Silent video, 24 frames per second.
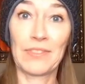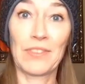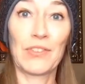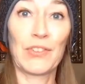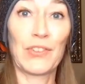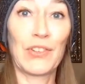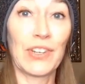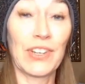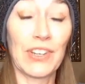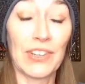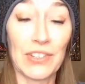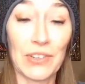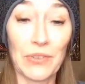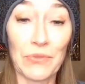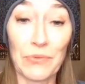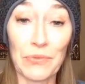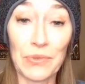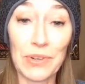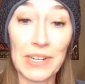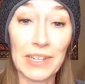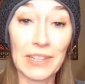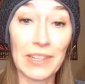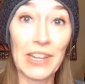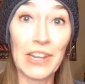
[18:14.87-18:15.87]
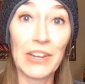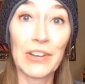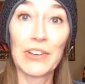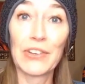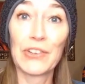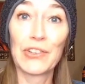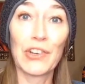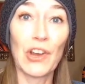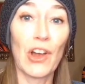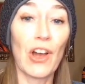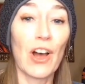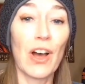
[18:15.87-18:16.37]
She does a really
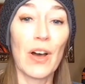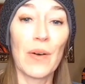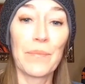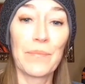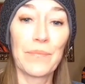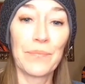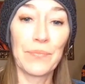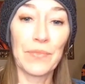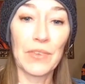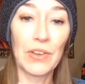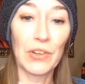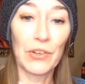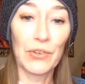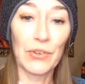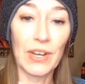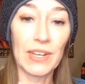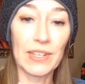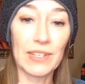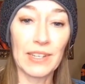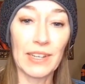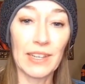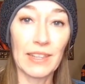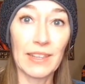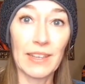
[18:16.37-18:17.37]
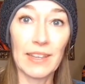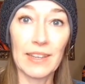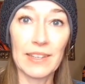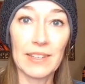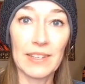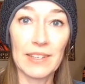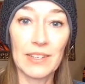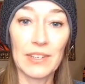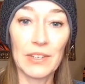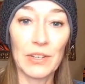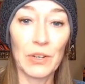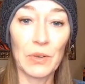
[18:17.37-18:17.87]
good job addressing
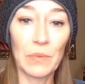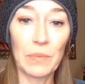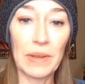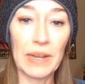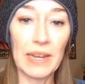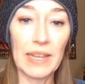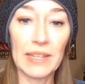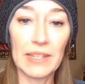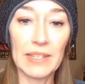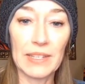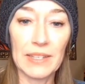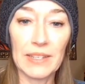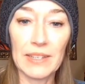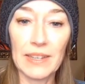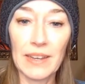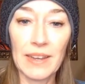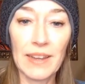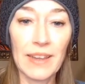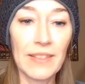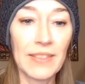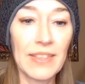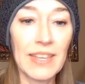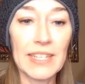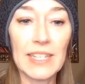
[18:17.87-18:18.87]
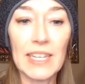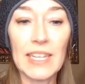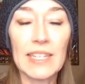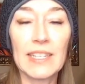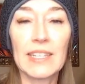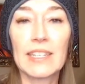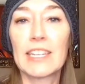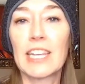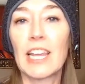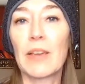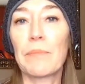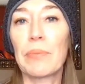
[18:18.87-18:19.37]
this too. But this
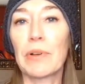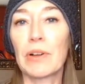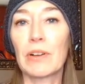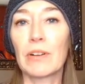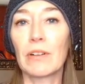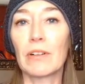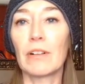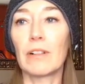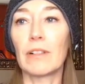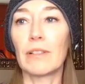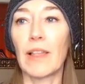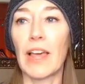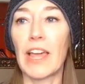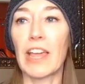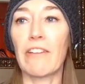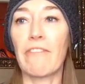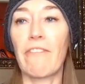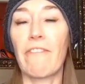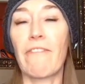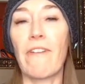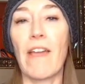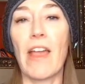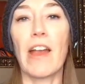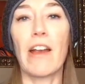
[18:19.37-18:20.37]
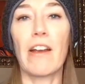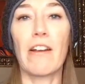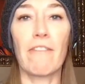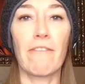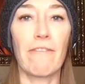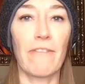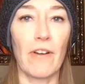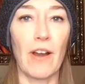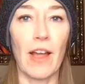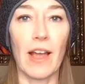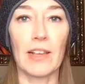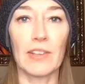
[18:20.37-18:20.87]
is typical like fare
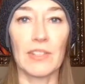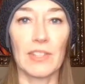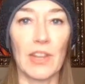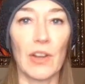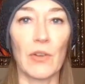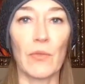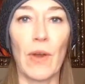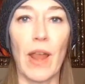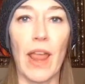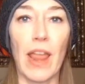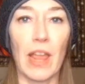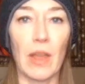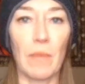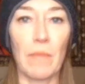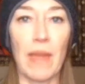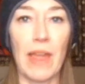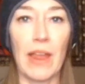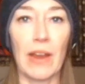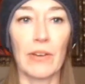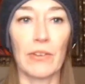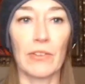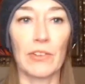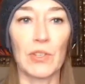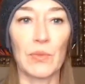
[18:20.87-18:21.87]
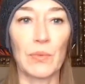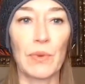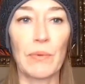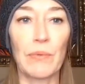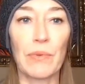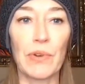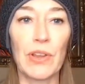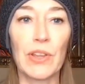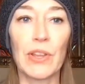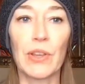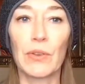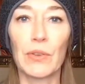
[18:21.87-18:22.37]
for us in rank makers. We
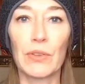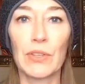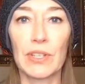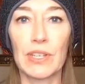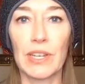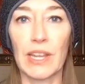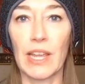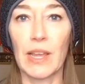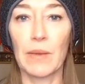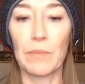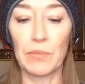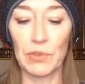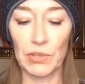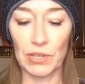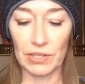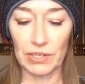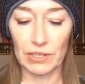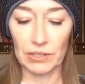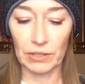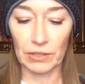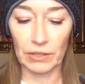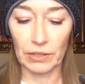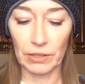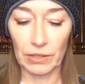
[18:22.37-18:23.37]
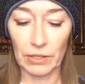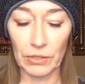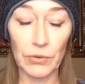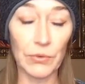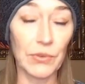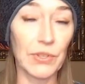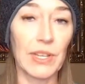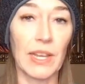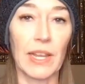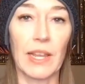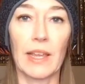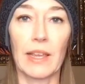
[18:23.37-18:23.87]
were used to him just
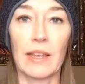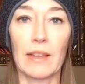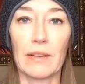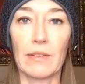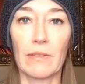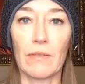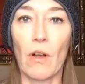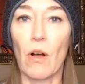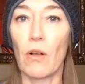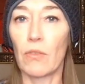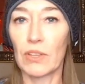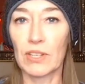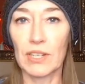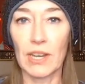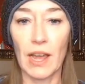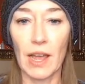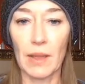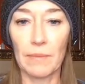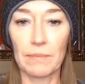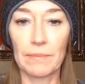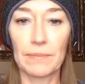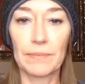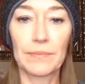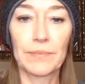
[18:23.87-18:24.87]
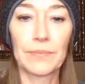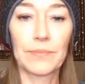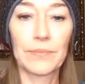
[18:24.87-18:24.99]
losing it all the time.